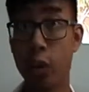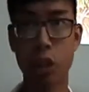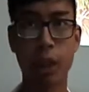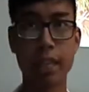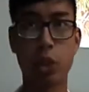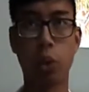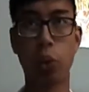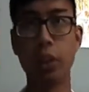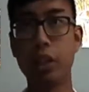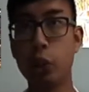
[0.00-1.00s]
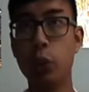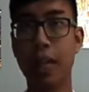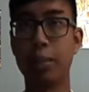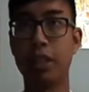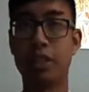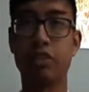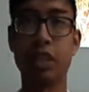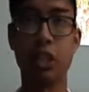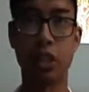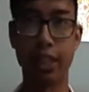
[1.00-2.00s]
Now in Jurassic World, one of the new animals
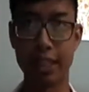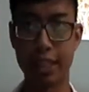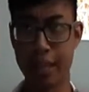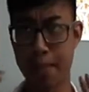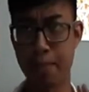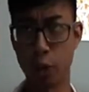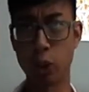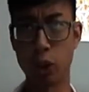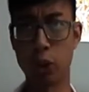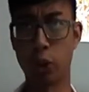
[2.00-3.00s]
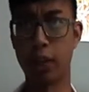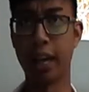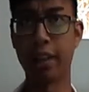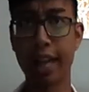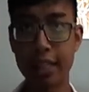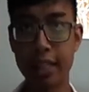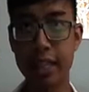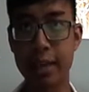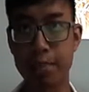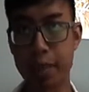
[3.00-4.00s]
featured is the Mosasaur. Now that's
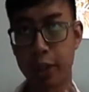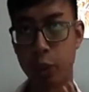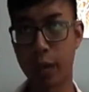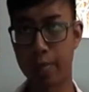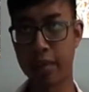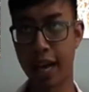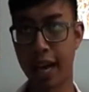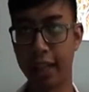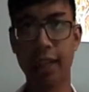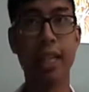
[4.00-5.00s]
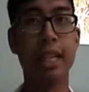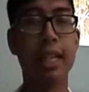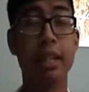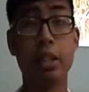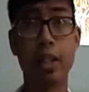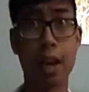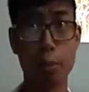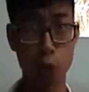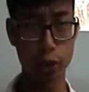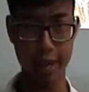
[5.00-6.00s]
the big reptile in the
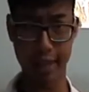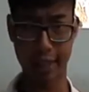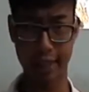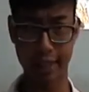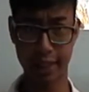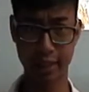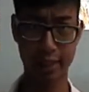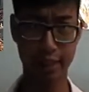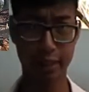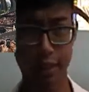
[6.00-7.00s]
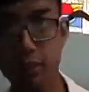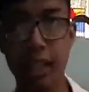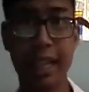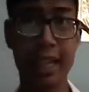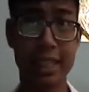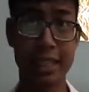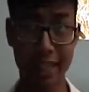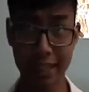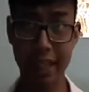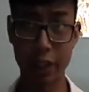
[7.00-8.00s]
Shamu tank. It's
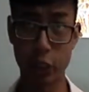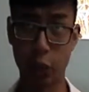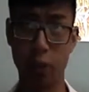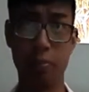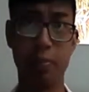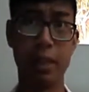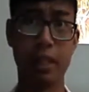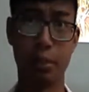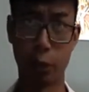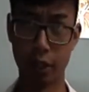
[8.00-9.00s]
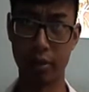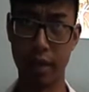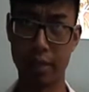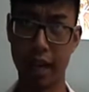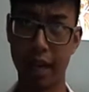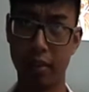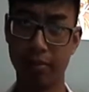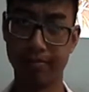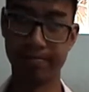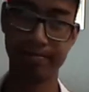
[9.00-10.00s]
not a dinosaur, it's a marine reptile.